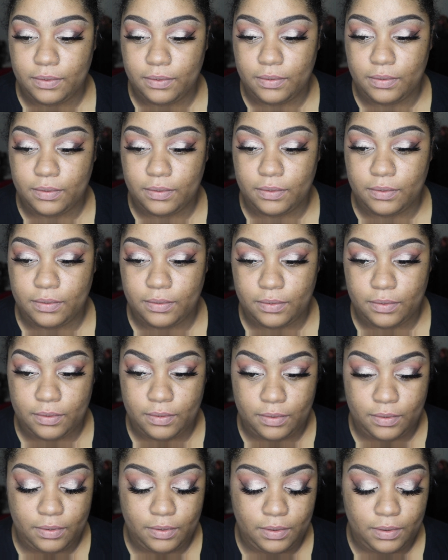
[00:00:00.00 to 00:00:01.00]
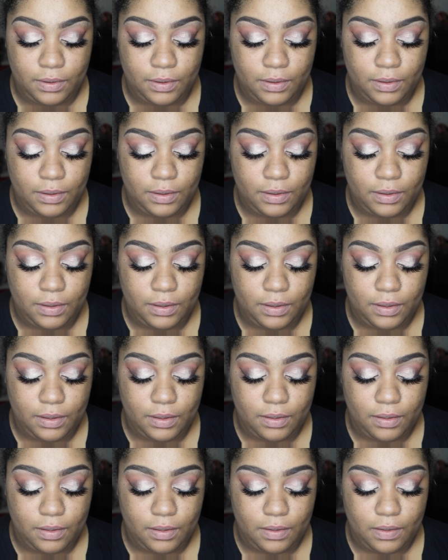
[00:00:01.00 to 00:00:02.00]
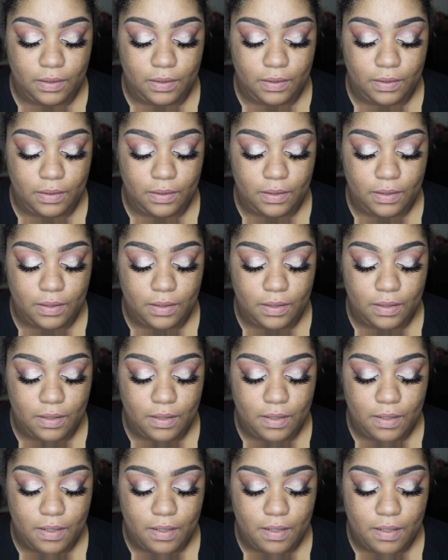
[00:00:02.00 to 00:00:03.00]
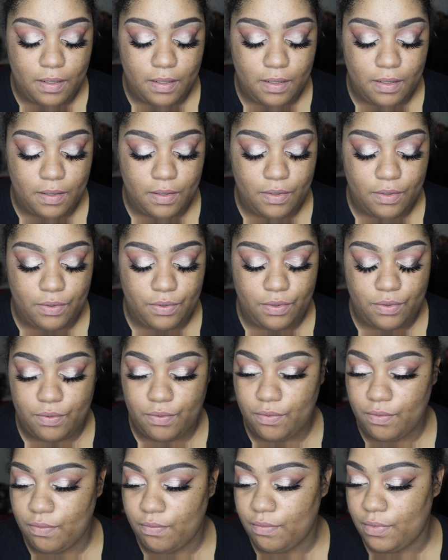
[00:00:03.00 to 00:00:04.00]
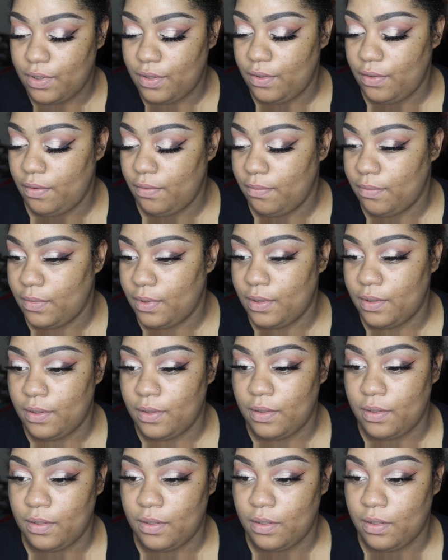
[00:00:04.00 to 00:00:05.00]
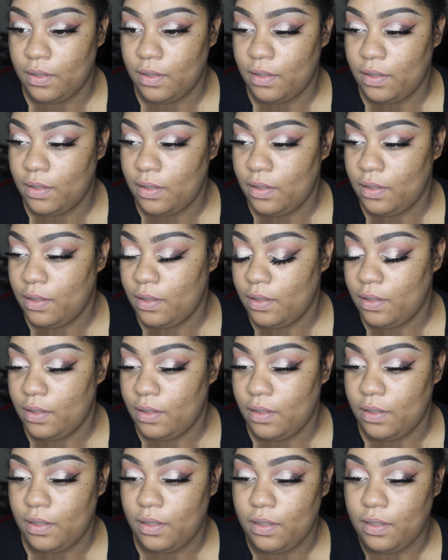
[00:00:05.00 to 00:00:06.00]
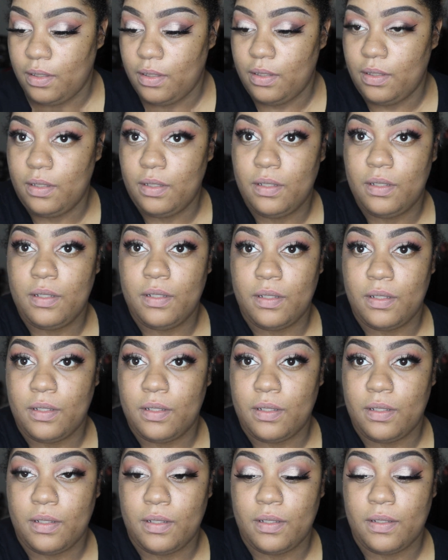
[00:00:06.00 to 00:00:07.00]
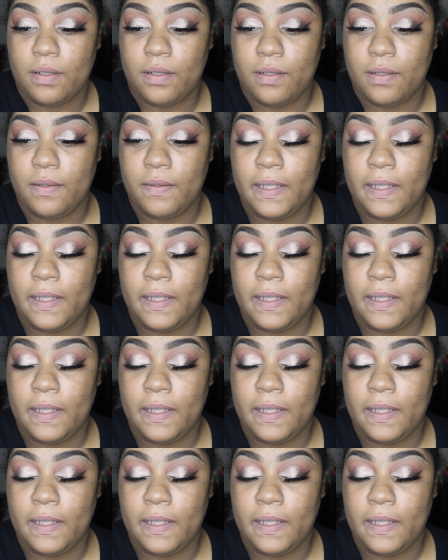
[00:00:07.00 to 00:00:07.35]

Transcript: [no speech]